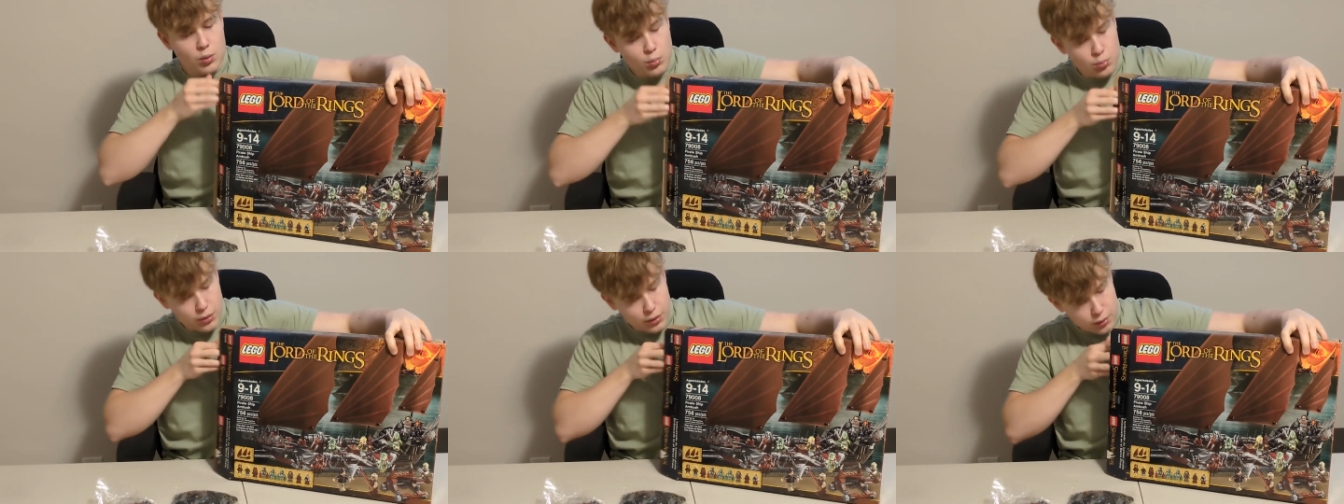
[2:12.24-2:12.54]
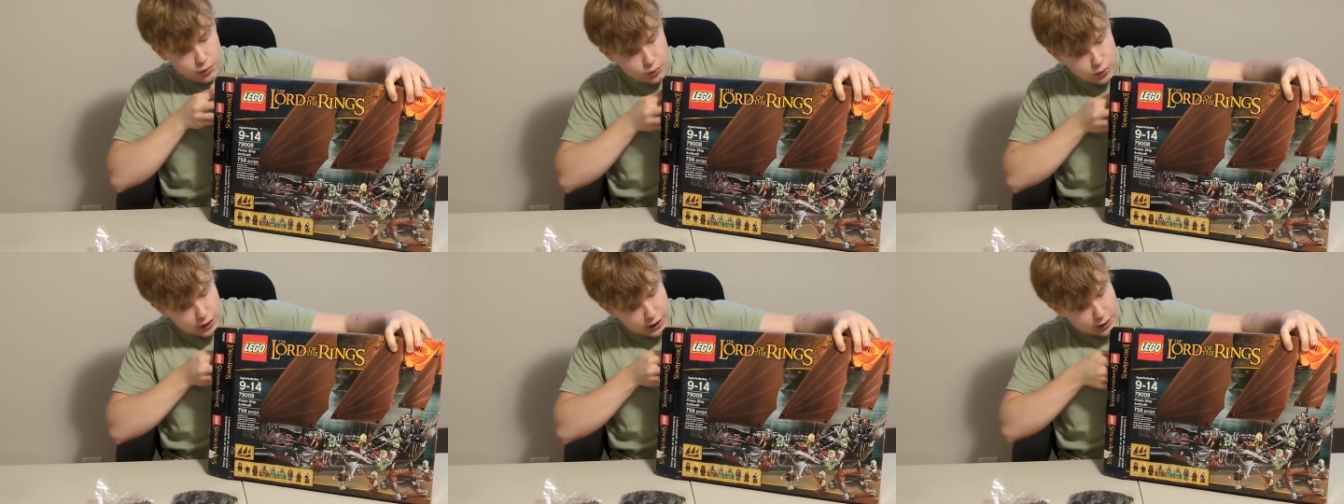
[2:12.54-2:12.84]

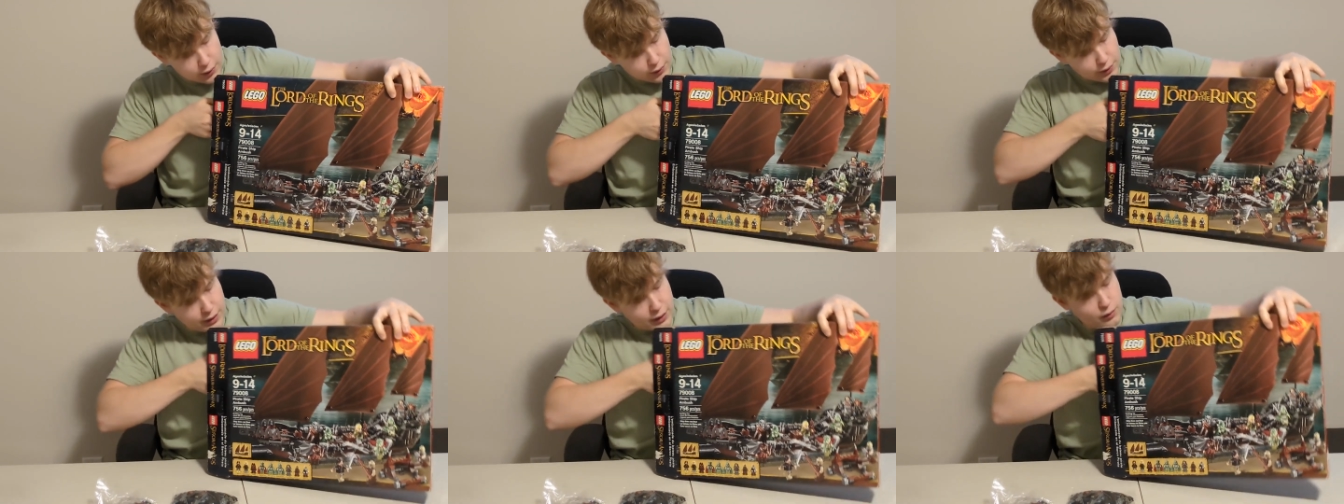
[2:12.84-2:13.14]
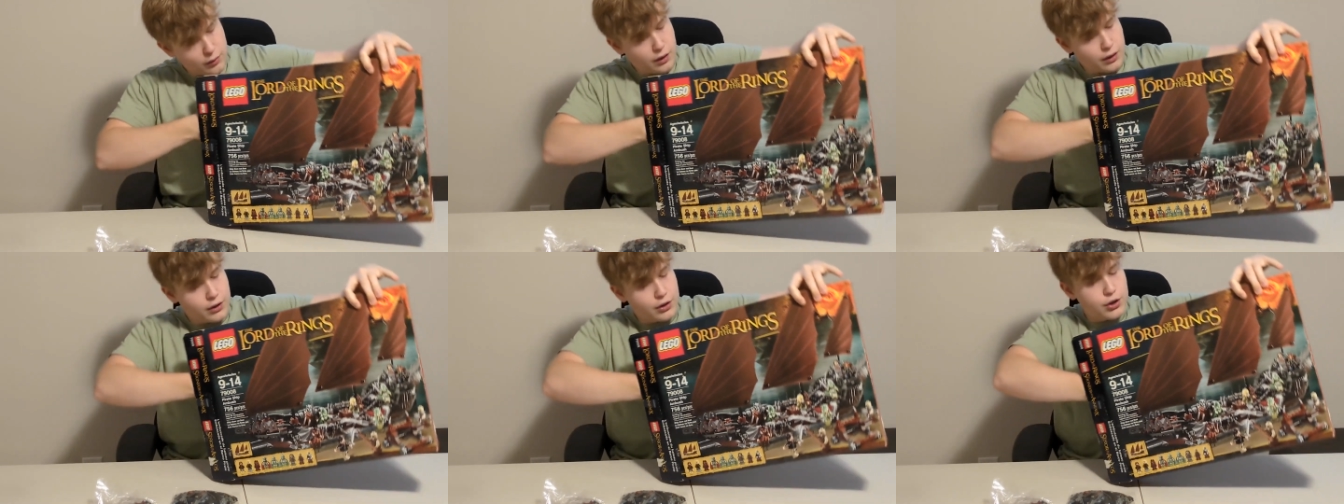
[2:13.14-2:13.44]
But what I really
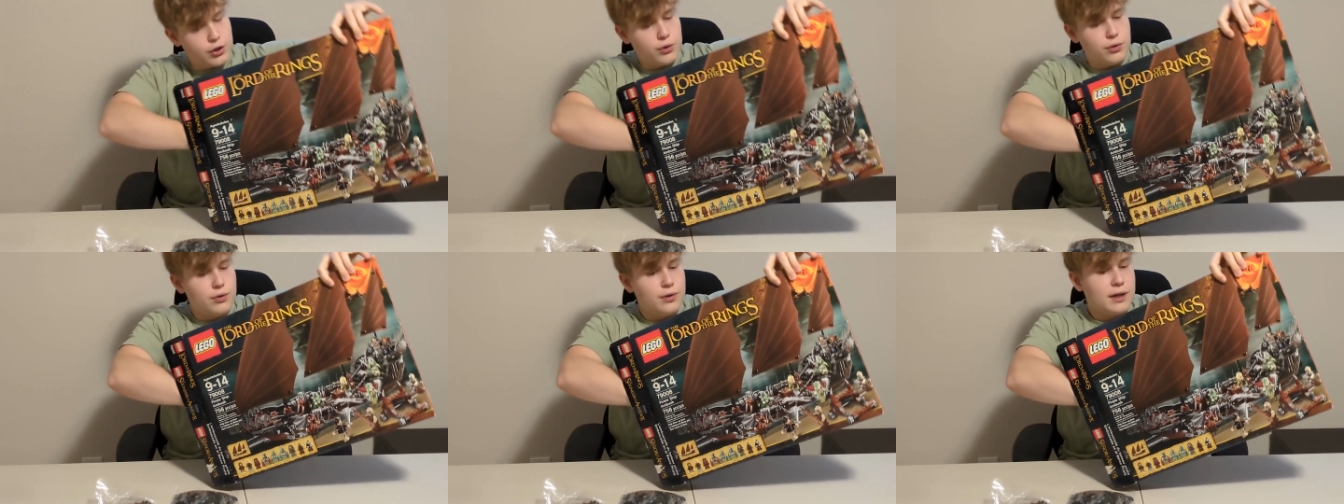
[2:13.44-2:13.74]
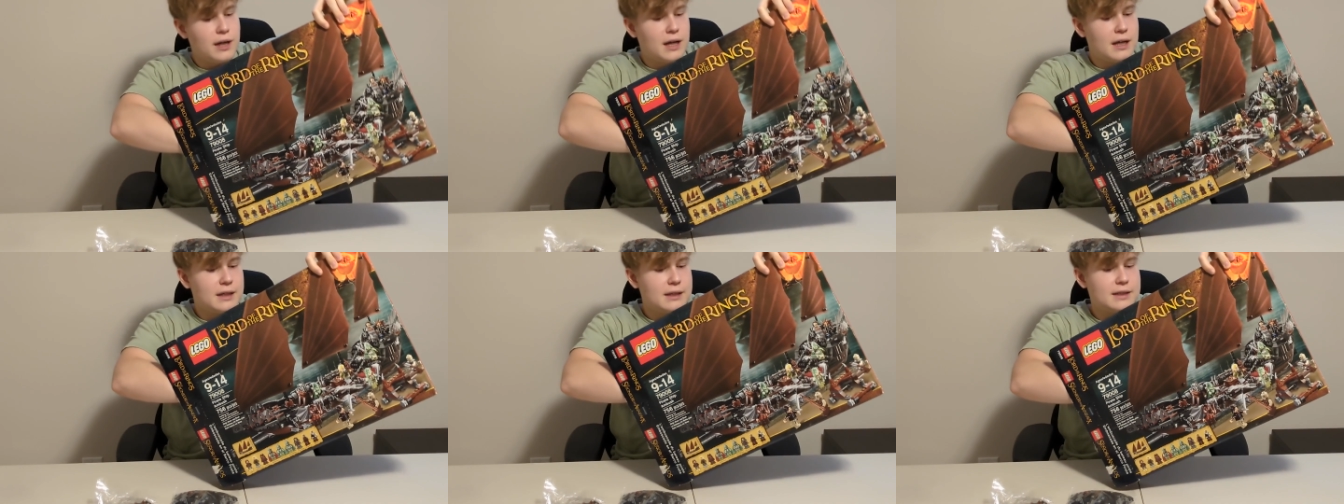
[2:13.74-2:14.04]
want to show you
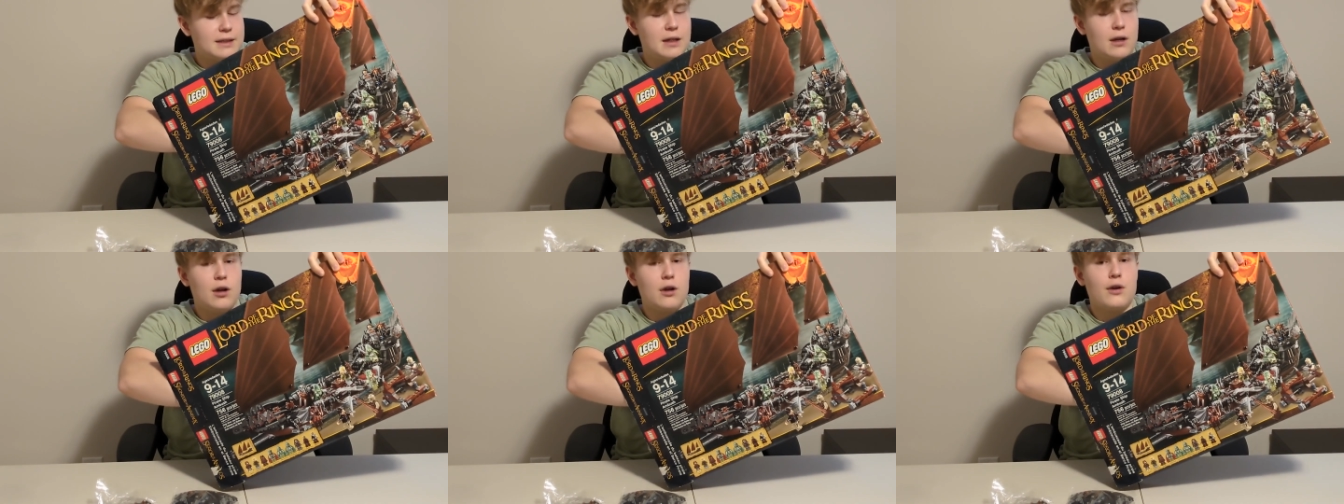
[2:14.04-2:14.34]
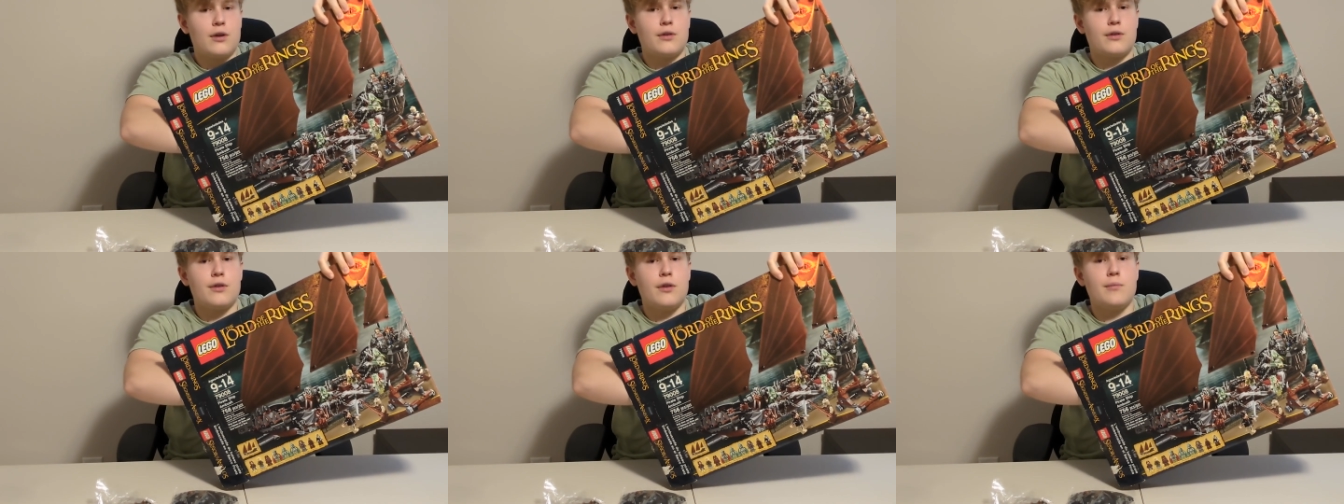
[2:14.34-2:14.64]
guys
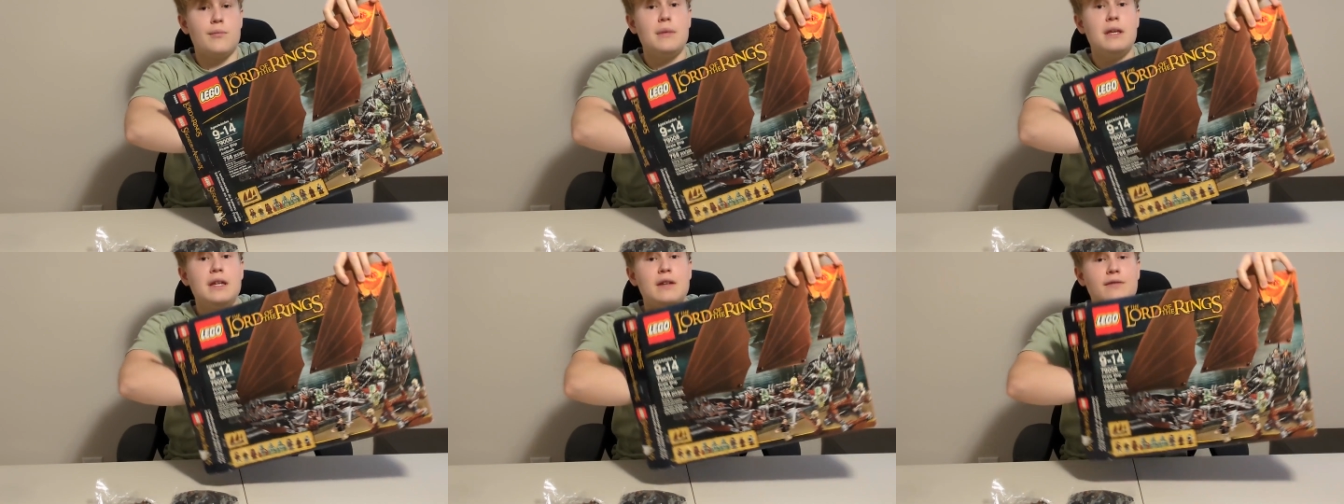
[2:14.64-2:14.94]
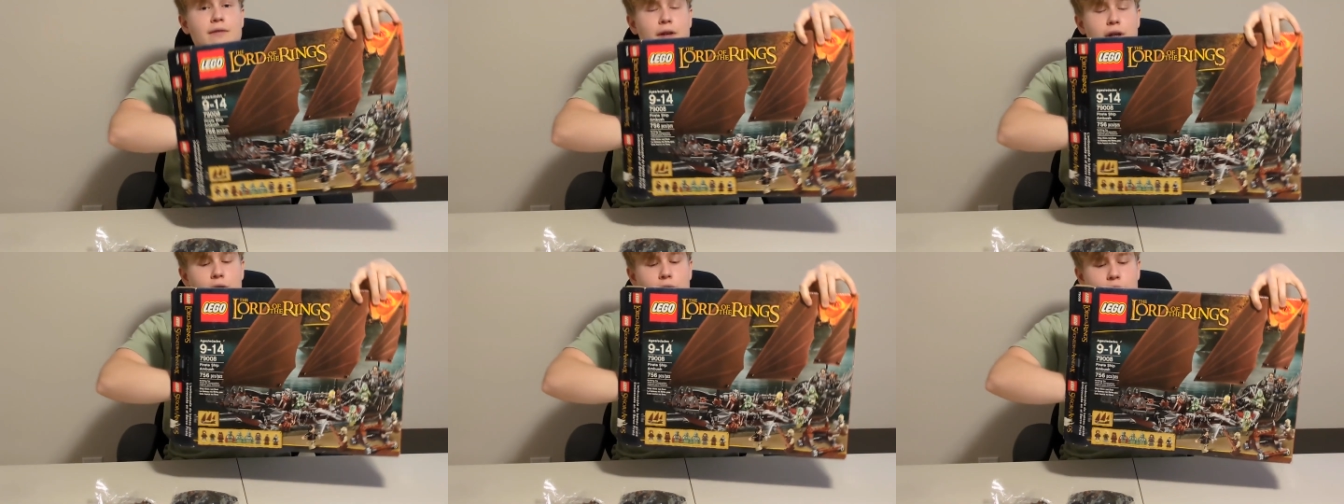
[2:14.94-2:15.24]
are the
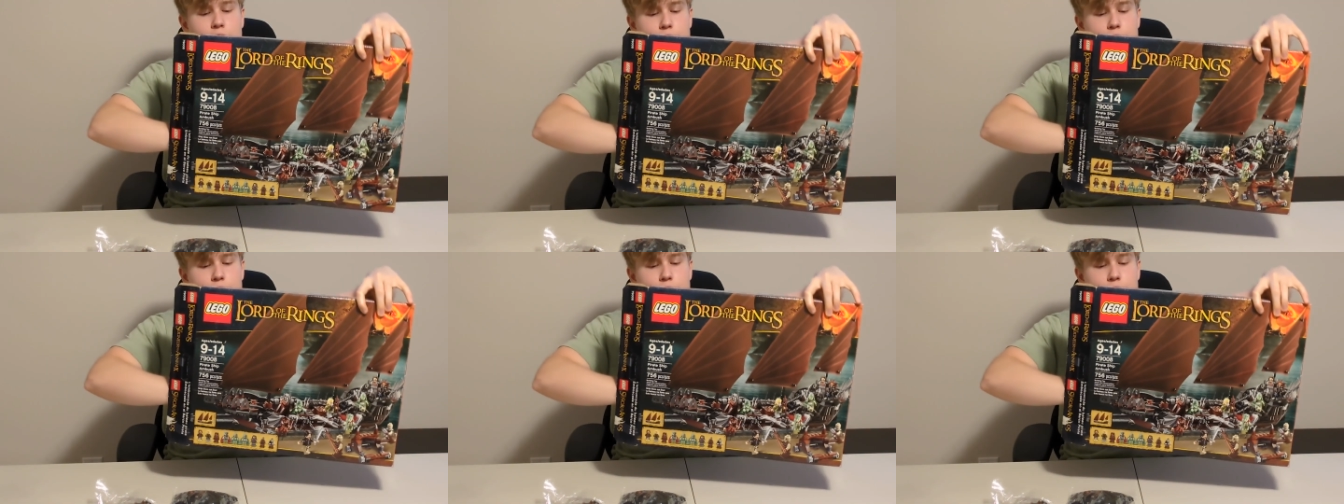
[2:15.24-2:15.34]
figures.